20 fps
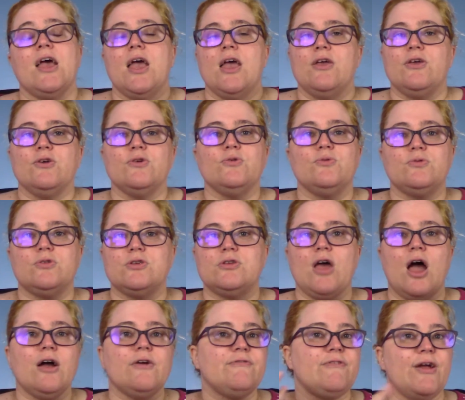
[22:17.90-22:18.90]
you
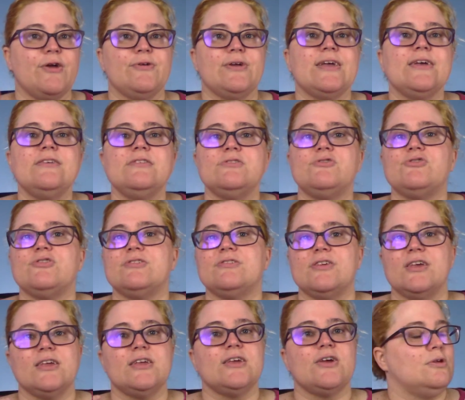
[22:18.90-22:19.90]
talk very
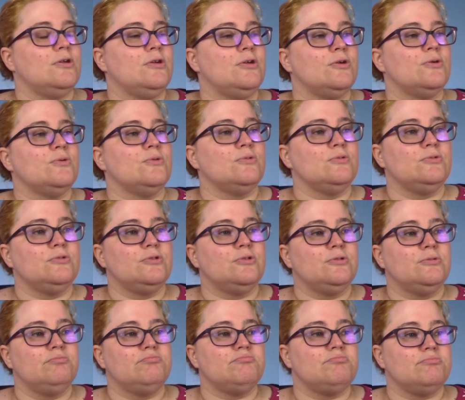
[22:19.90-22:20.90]
interesting,
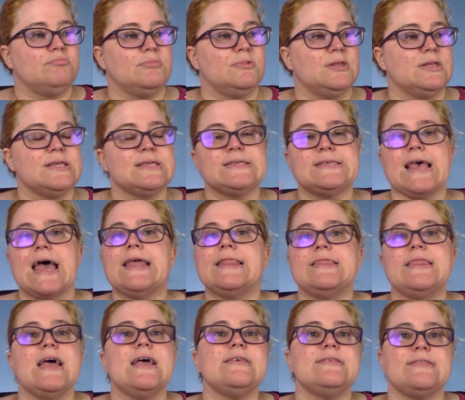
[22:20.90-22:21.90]
you
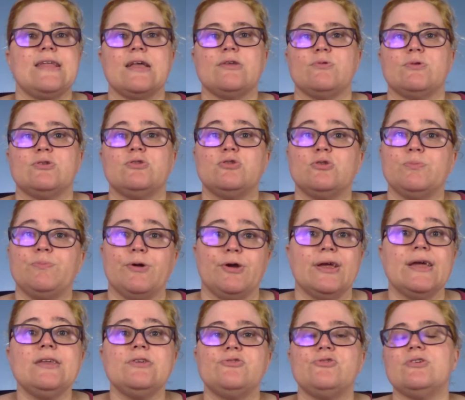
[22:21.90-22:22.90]
said this, that was super
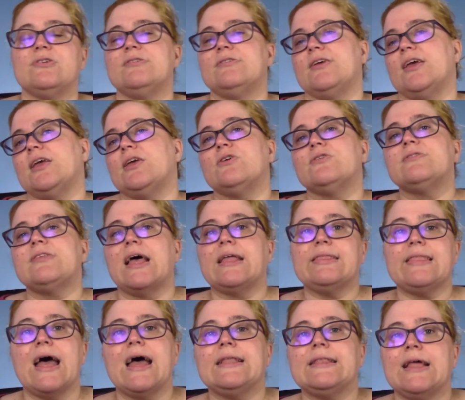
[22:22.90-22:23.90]
interesting, you
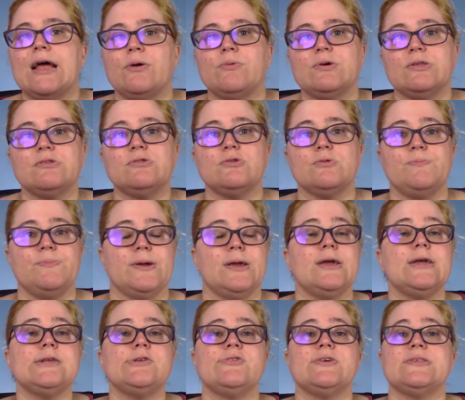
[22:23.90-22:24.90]
said that was super
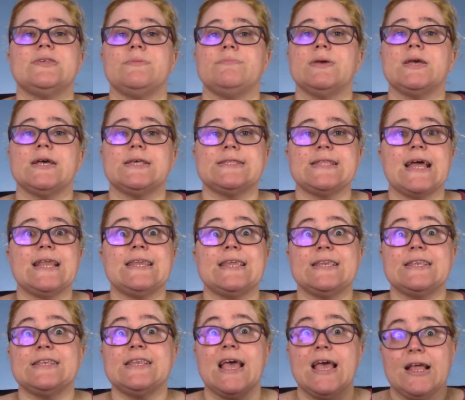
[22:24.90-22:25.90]
interesting, because then
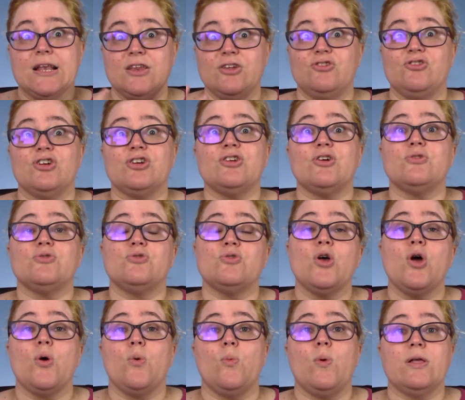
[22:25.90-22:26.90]
the teacher knows
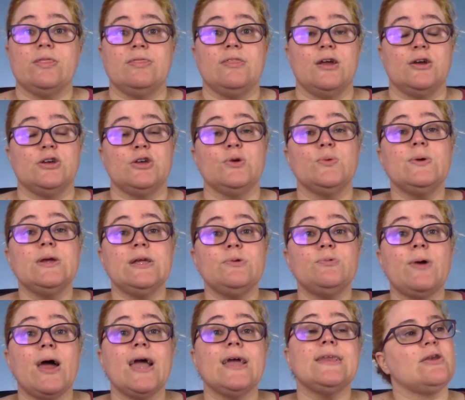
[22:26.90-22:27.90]
what they're
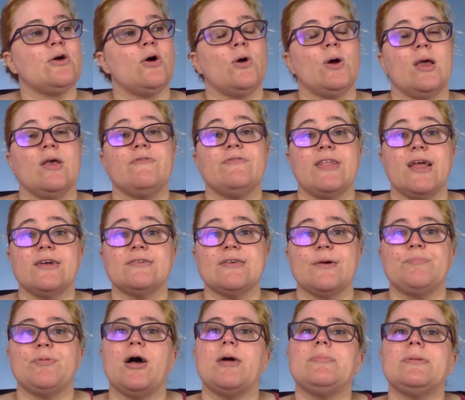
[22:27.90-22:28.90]
doing right. Or if there's
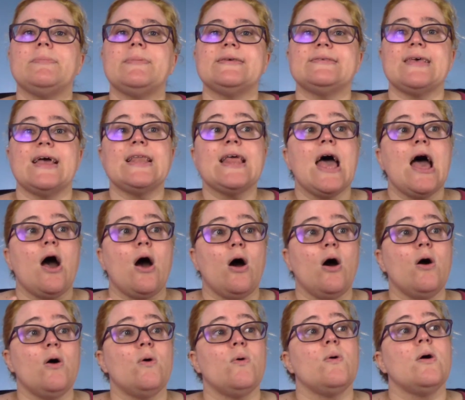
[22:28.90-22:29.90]
a problem, I say,
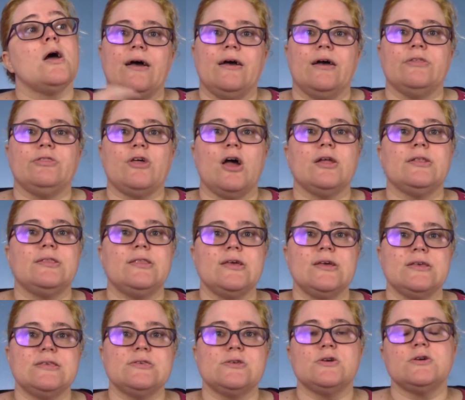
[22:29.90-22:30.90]
oh, I thought
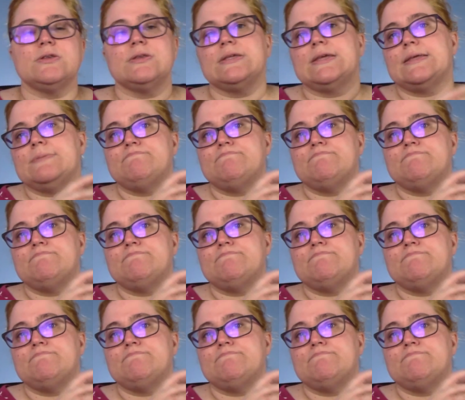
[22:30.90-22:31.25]
this could